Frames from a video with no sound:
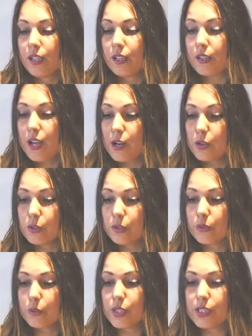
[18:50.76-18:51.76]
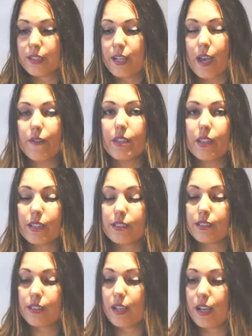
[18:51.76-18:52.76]
Now, recent
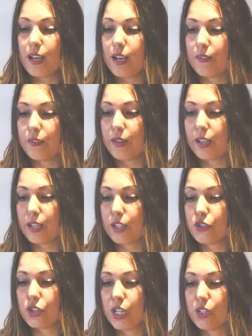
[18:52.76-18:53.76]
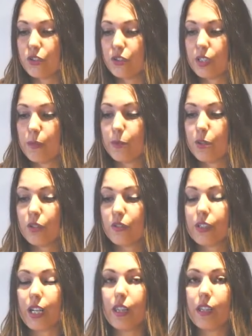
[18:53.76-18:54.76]
evidence have uh, changed the view
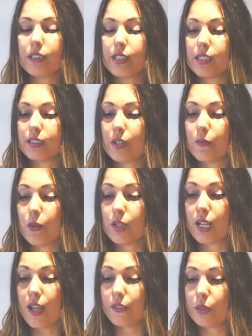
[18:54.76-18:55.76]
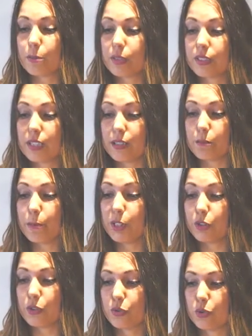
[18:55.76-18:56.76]
of Neanderthals as 100%
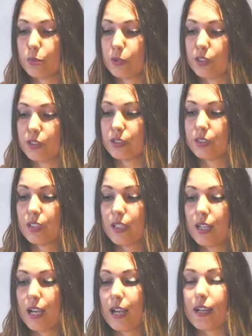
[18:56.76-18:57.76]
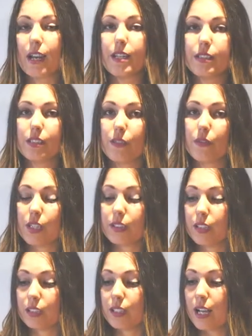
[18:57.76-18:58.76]
meat consumers. Analysis of
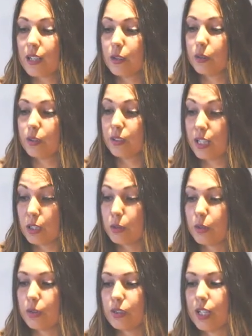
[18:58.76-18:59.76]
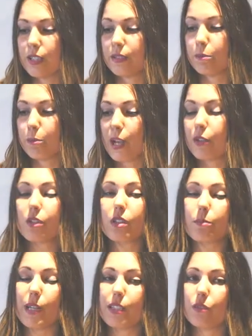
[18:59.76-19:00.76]
dental calcul calculus and
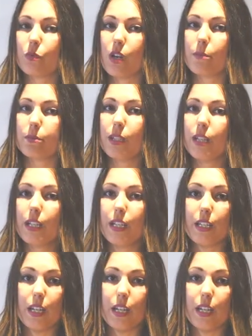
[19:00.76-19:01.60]
microremains trapped in